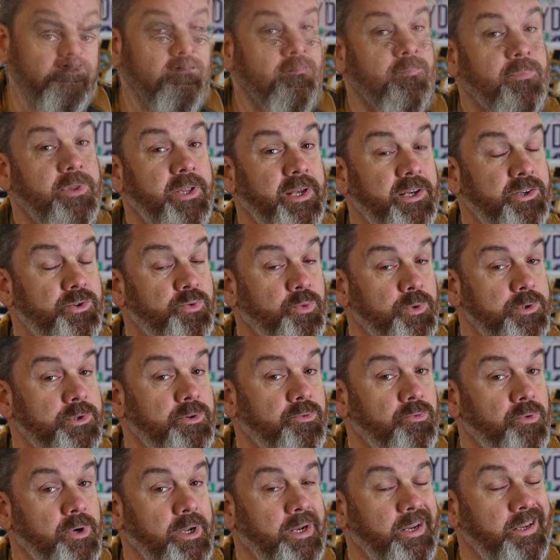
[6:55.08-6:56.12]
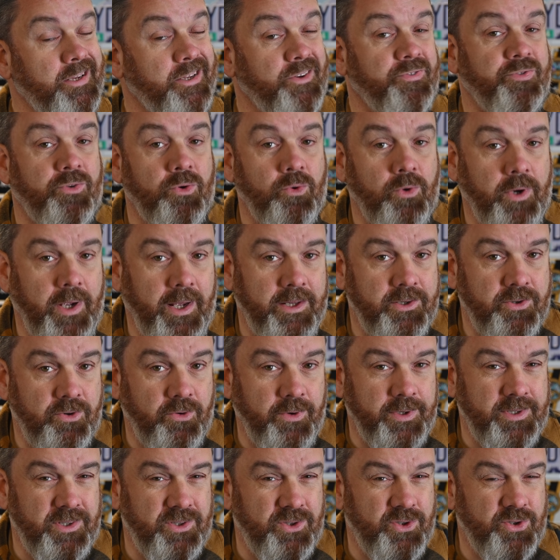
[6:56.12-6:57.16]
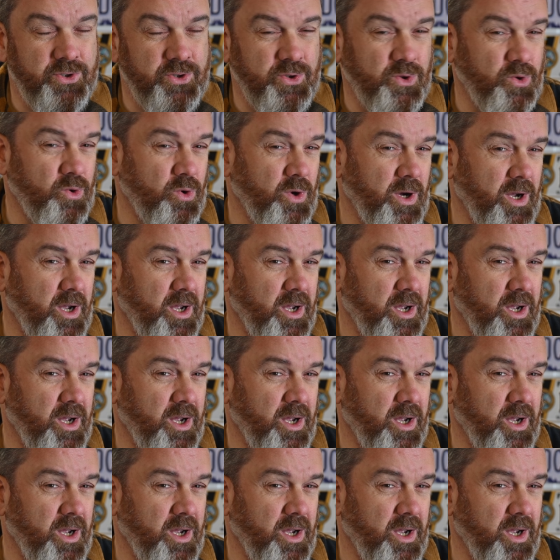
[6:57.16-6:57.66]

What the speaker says: This was a really difficult category to sort,